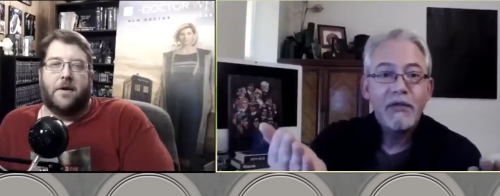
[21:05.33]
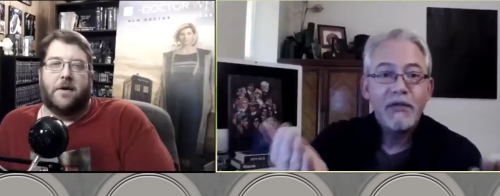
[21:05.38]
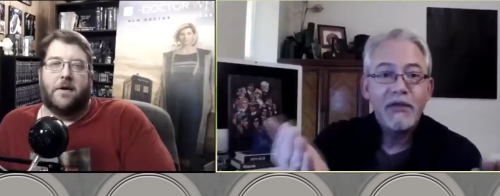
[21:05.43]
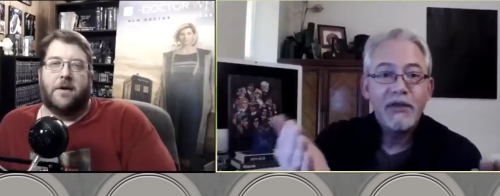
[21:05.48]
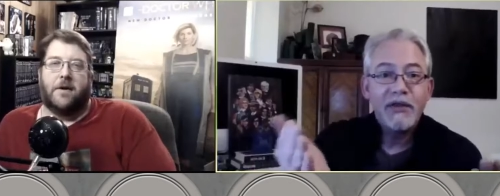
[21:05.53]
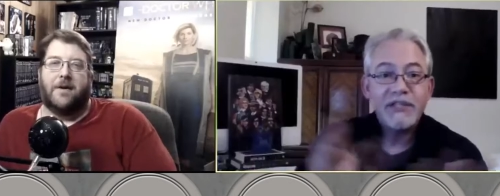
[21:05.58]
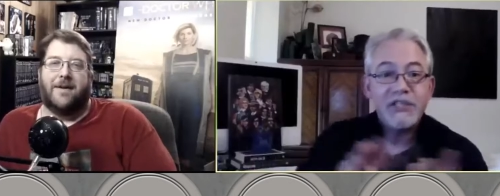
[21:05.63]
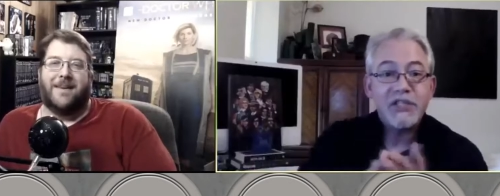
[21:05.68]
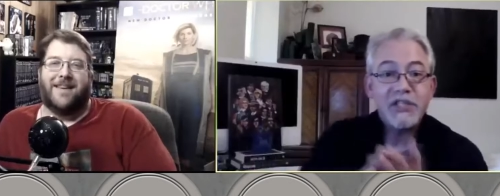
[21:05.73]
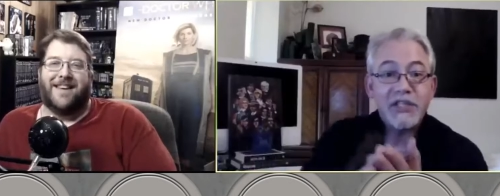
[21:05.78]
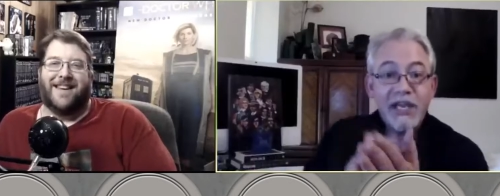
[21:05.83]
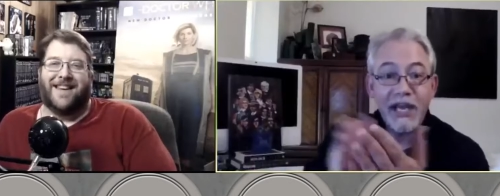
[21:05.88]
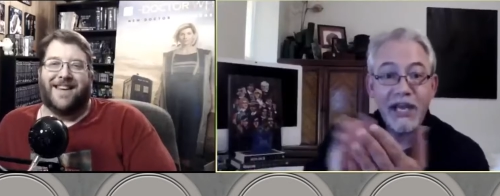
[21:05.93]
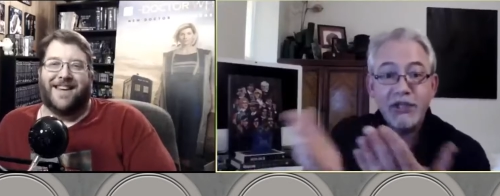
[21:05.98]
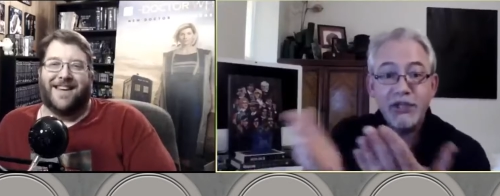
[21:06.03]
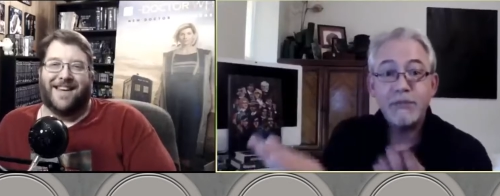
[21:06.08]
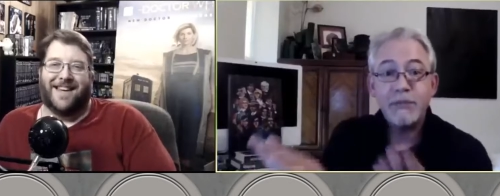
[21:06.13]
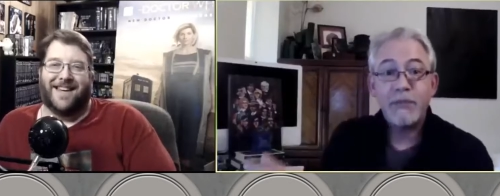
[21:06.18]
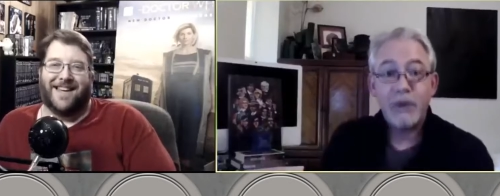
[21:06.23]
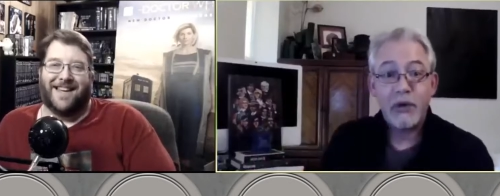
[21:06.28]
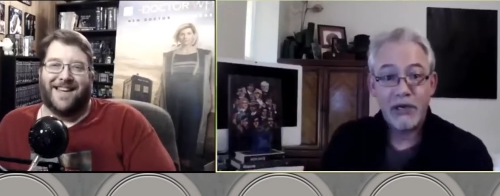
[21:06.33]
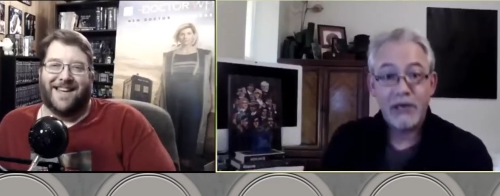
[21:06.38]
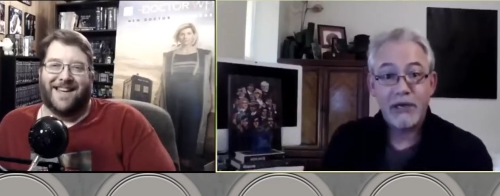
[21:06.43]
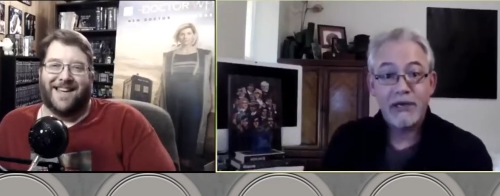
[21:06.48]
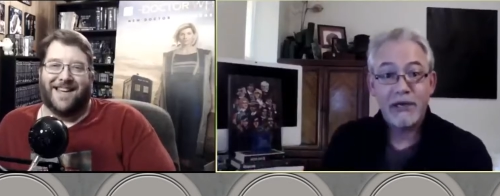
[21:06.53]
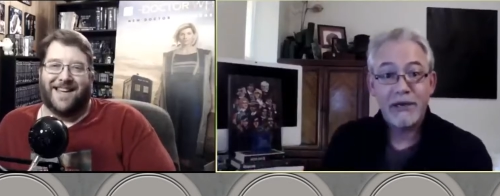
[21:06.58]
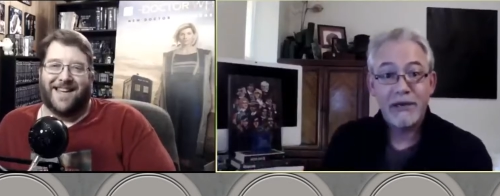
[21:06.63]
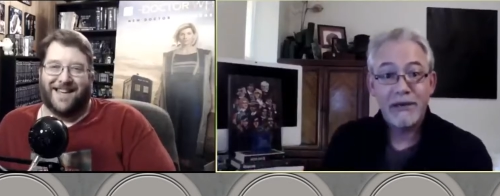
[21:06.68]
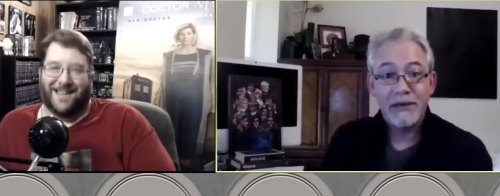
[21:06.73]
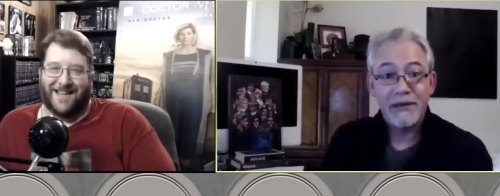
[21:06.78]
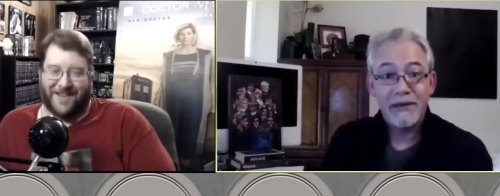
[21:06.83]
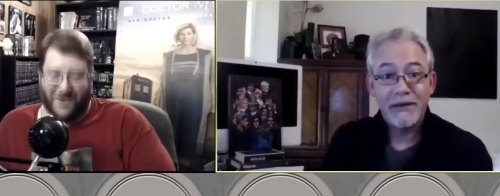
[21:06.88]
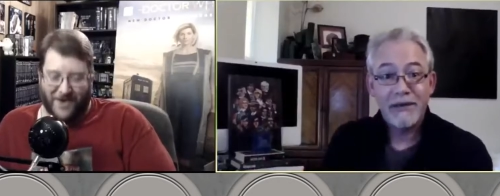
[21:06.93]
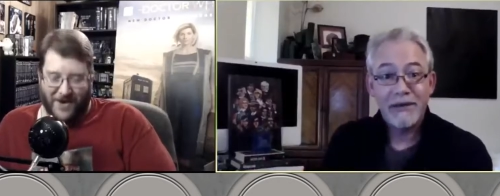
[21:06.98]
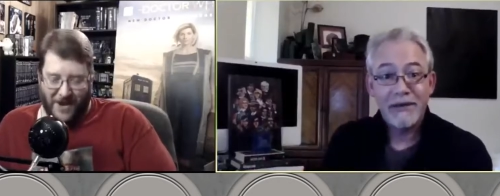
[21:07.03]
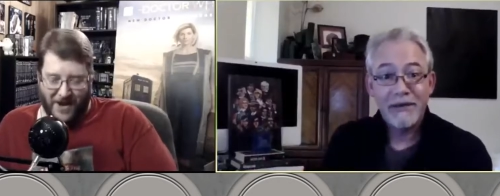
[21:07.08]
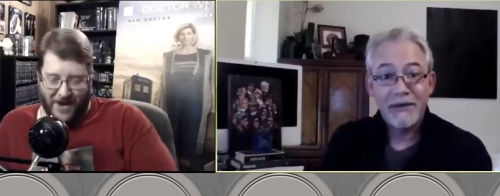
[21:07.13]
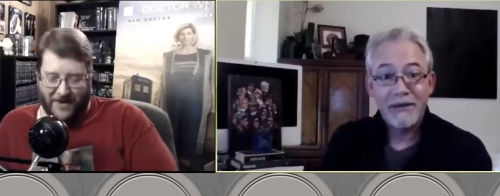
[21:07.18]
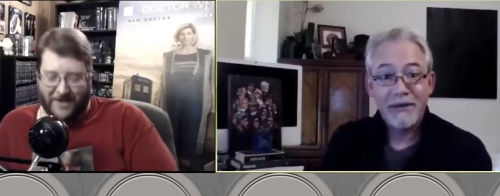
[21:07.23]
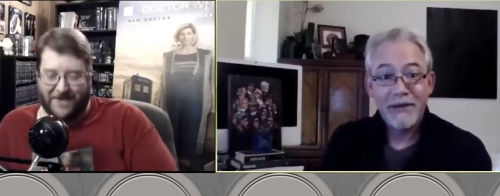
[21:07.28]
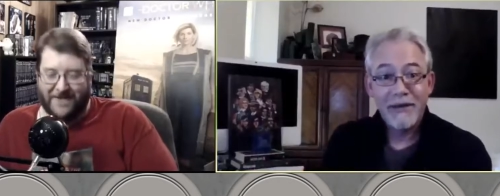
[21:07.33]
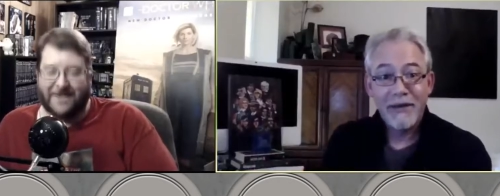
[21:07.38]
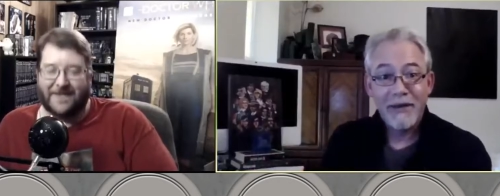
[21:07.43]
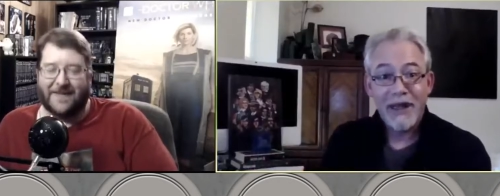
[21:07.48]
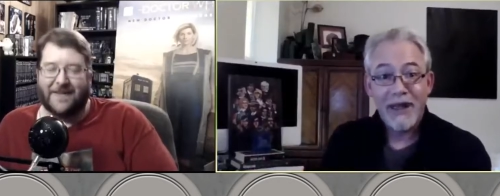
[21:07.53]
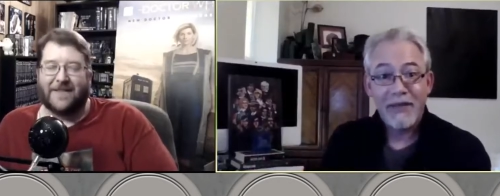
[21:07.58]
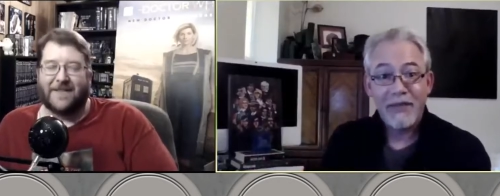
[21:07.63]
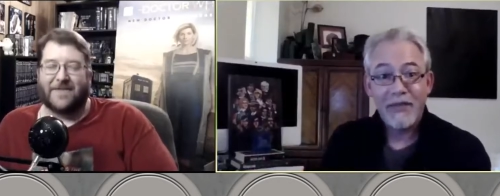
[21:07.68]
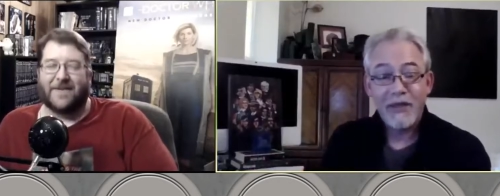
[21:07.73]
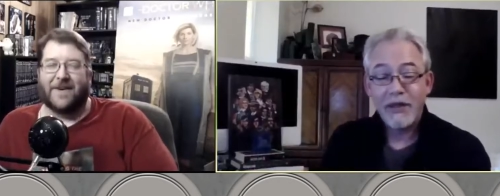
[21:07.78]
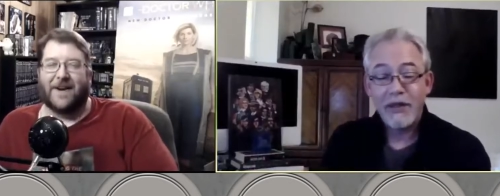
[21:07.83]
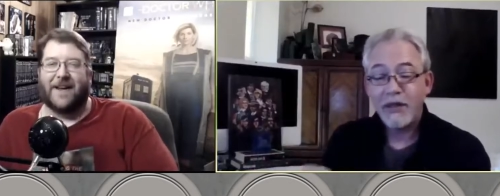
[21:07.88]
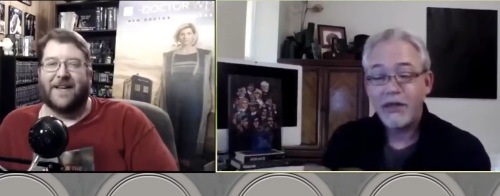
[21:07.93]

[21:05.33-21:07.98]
Speaker 1: the sketchbook Yes, that's and right.